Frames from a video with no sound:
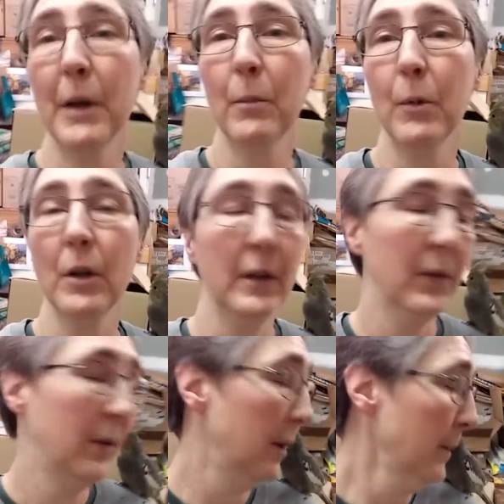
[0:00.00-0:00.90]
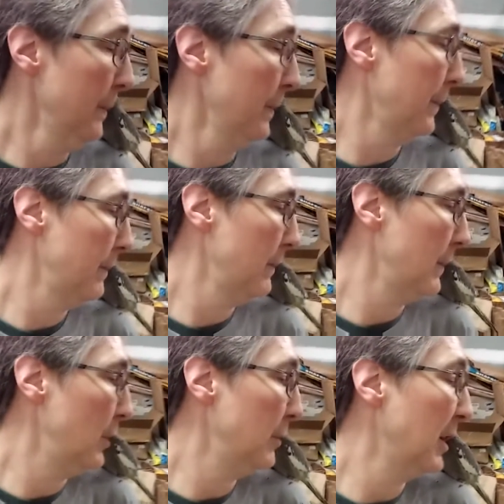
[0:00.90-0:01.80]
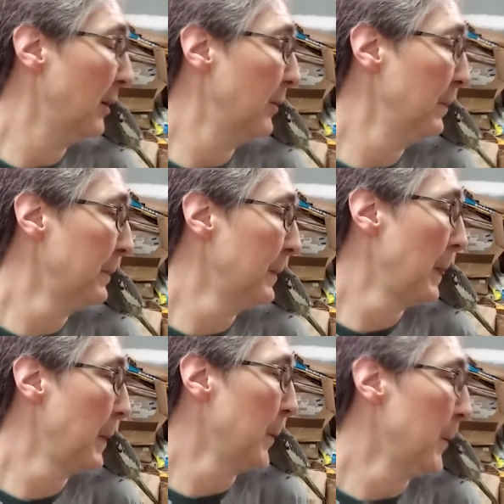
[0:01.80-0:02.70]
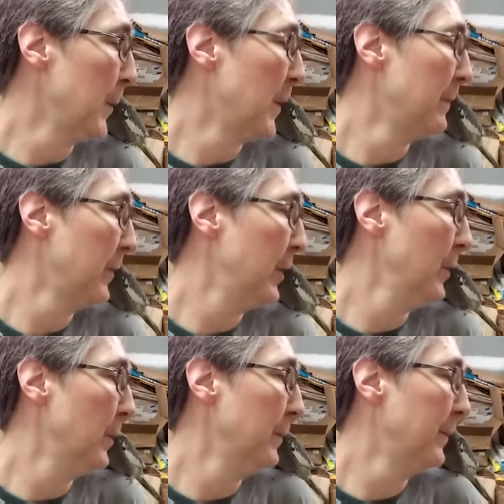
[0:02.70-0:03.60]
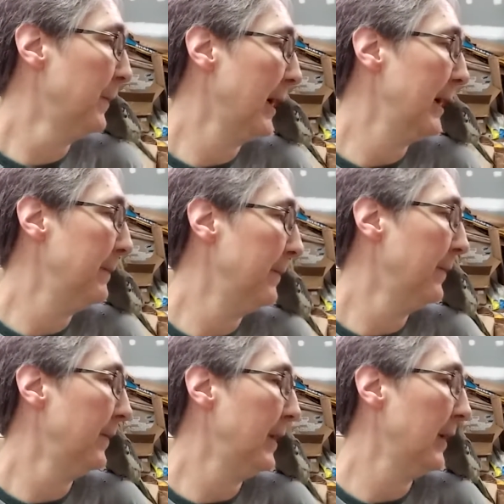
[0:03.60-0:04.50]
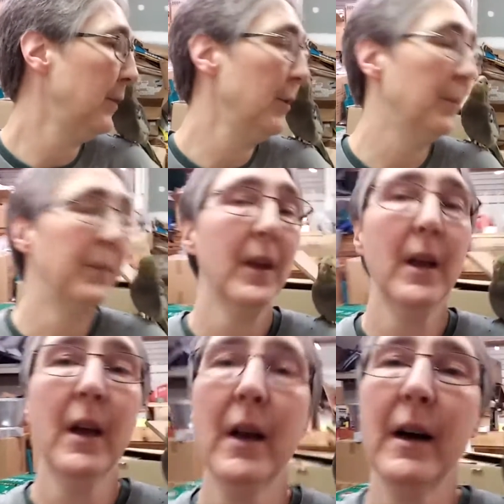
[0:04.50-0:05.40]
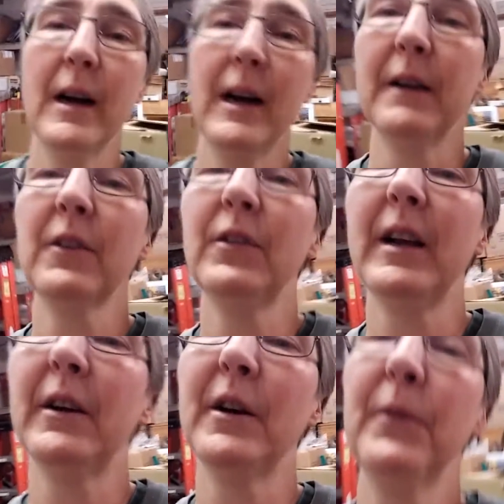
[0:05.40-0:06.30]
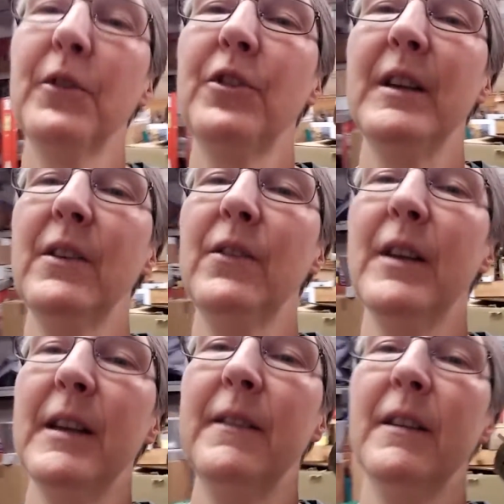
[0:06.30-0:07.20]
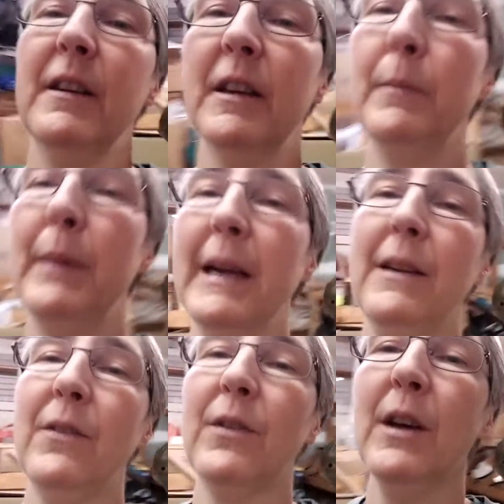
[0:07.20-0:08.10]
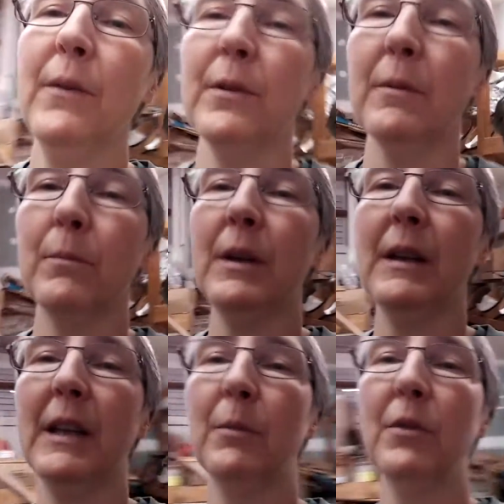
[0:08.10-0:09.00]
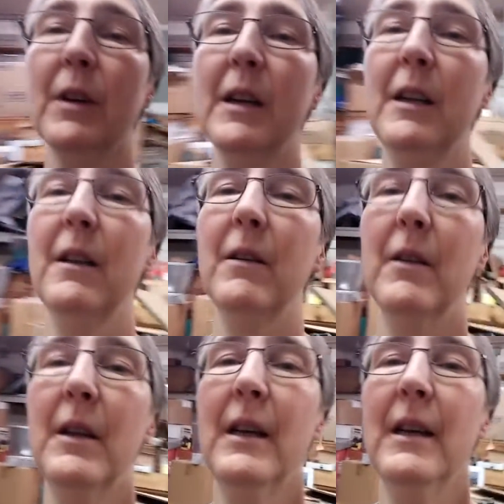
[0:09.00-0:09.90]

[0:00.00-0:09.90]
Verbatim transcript: Butterball is here. You going to be helpful? You. Hi. Yes, you. Uh, I'm going to see how helpful she is at uh, unpacking stuff and putting labels on it and